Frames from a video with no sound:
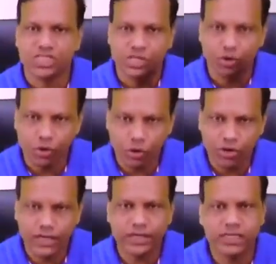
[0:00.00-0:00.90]

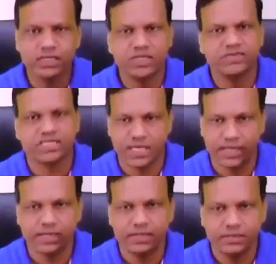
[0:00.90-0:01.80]
serotonin in the
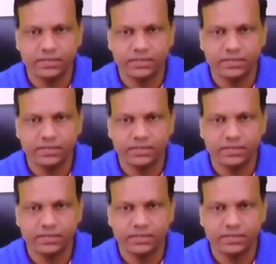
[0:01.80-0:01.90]
vesicle.